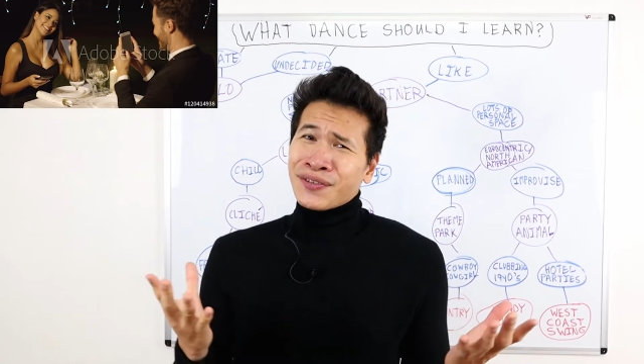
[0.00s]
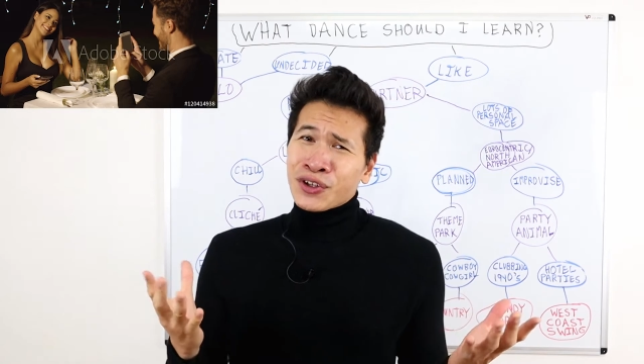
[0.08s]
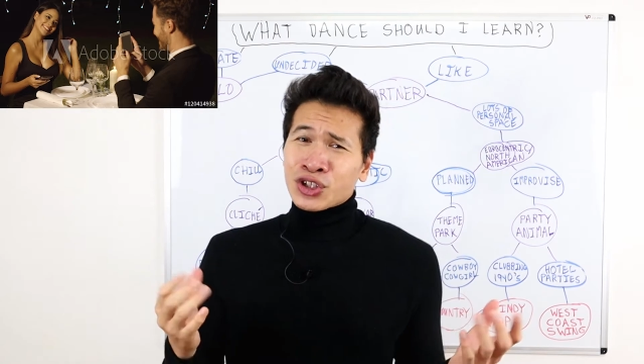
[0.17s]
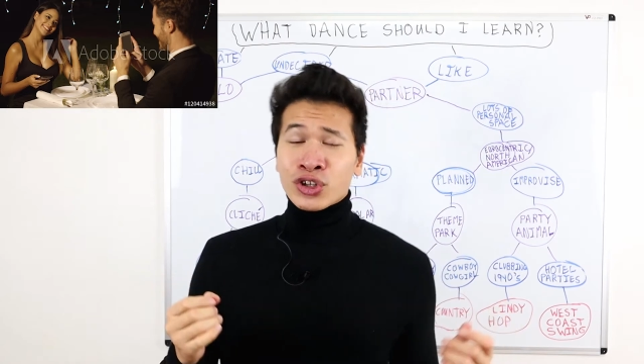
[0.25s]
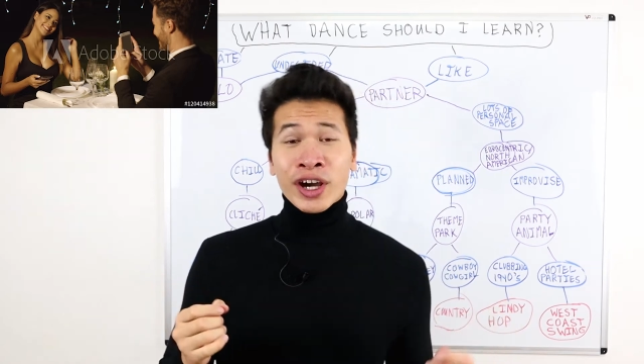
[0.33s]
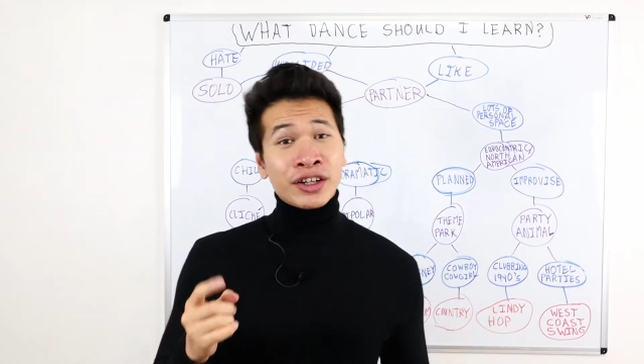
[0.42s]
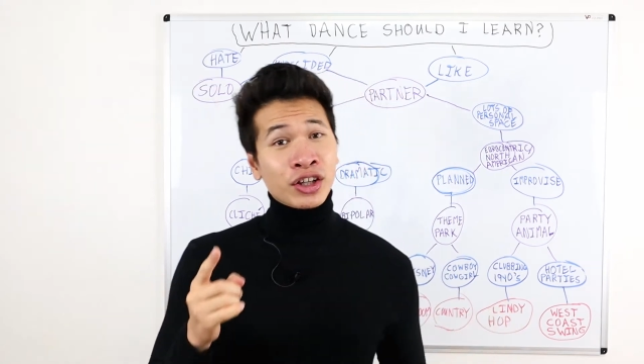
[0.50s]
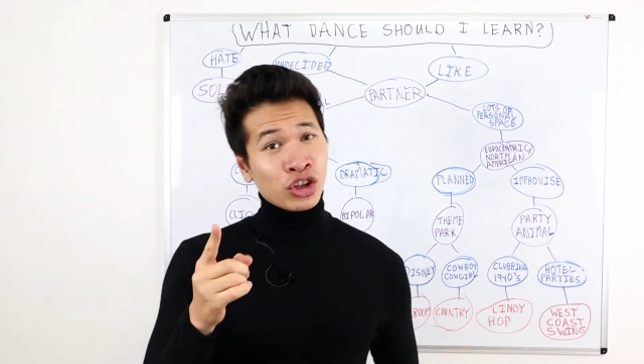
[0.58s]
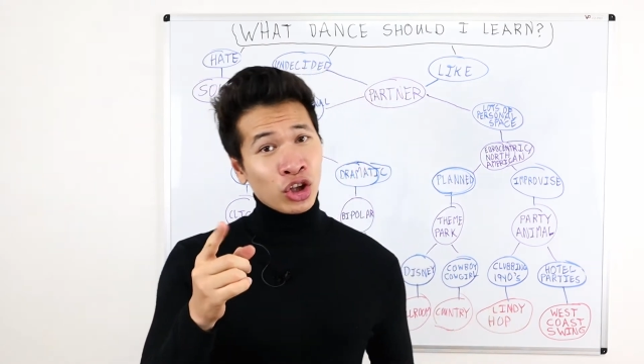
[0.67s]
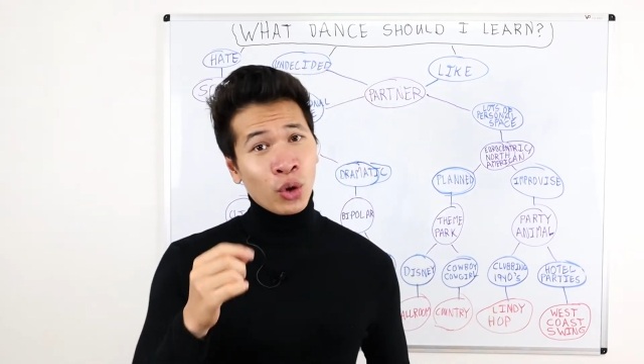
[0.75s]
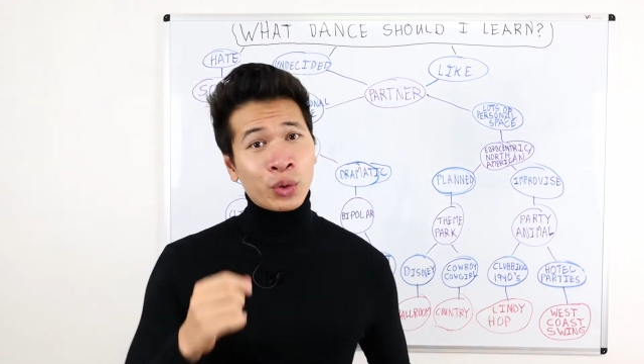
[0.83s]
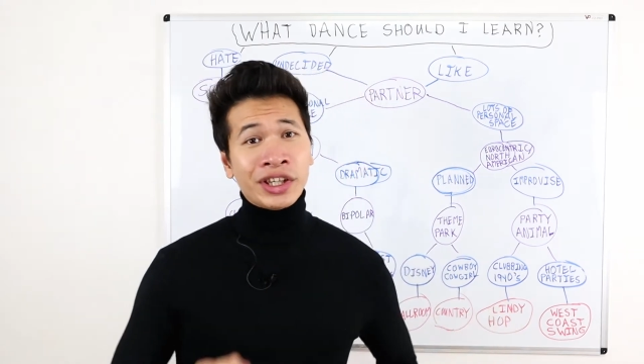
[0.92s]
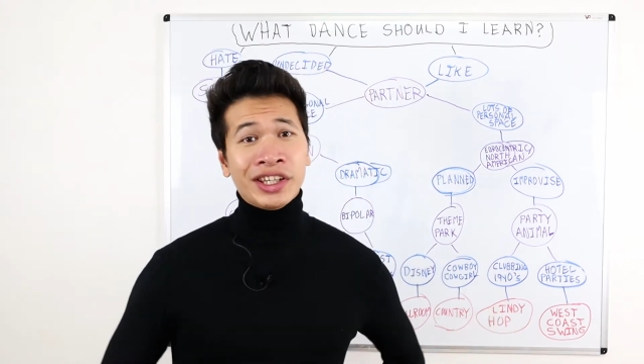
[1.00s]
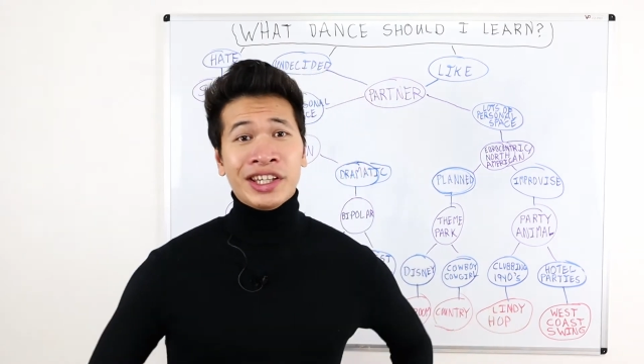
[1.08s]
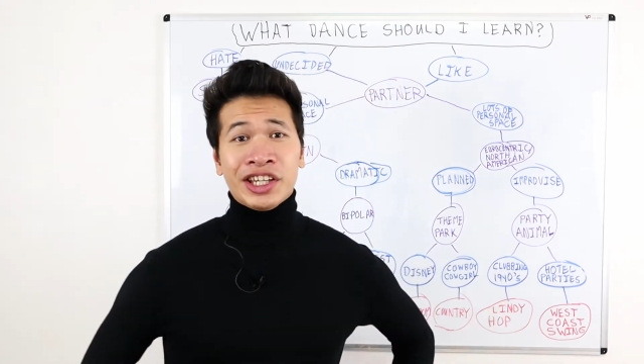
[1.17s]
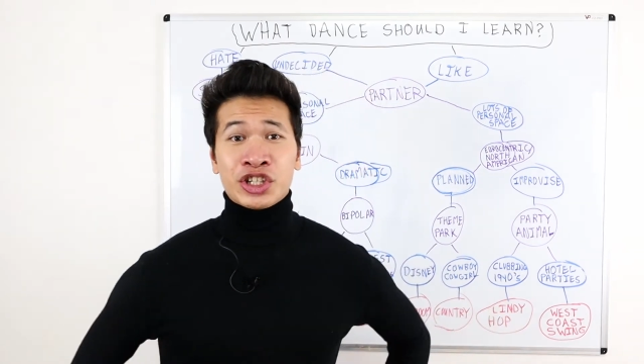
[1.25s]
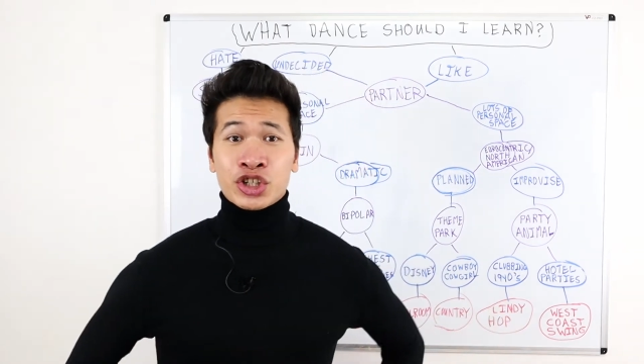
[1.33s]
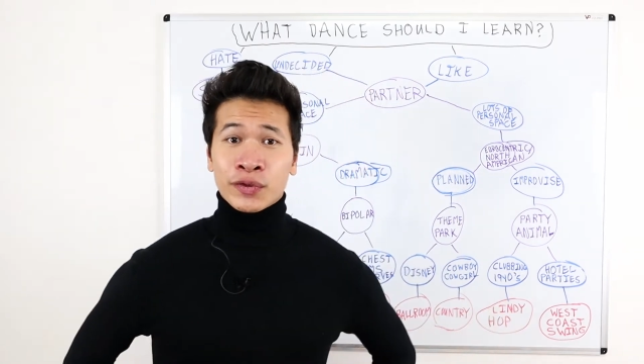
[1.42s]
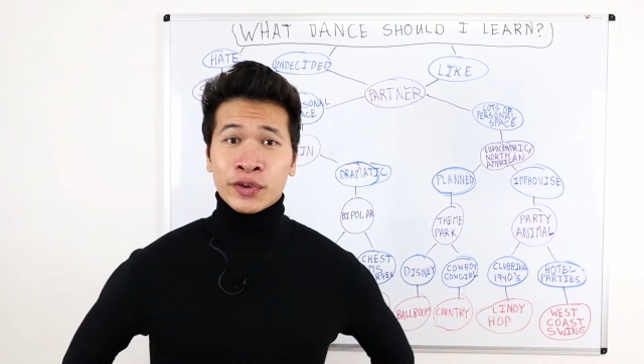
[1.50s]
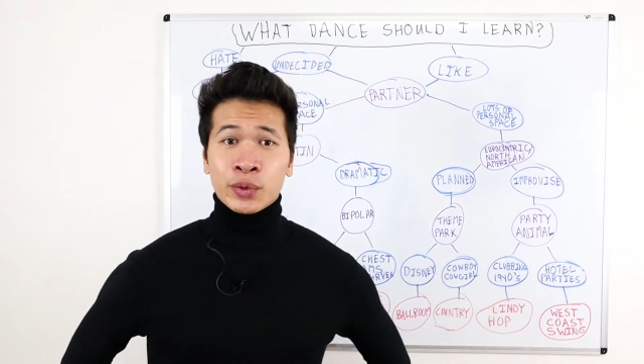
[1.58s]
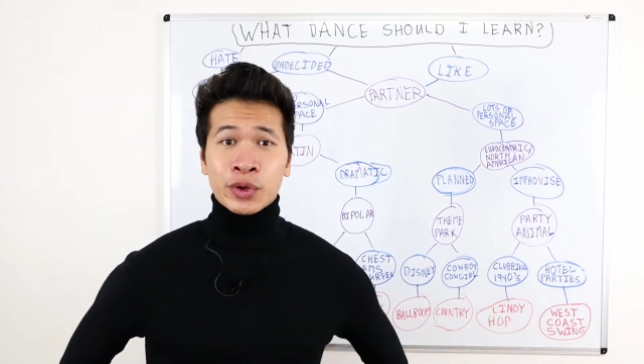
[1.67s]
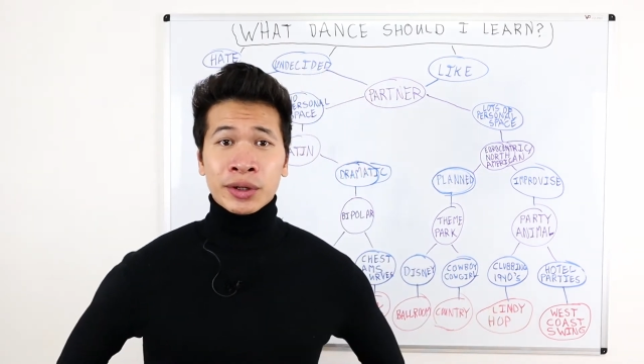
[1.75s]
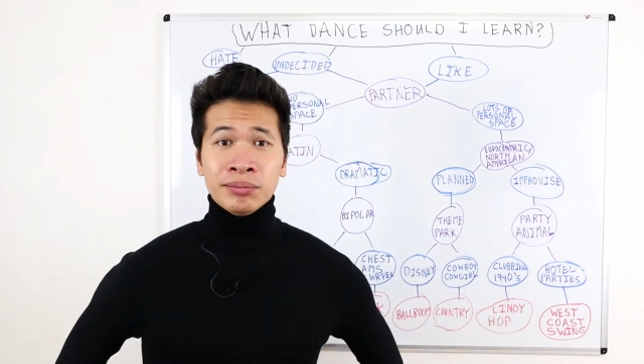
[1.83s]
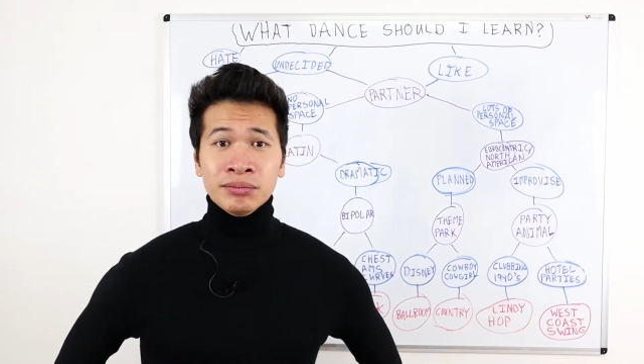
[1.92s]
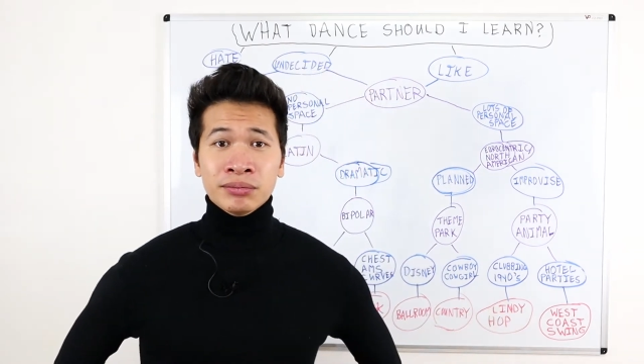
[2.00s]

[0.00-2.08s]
if you're trying to low-key interview them?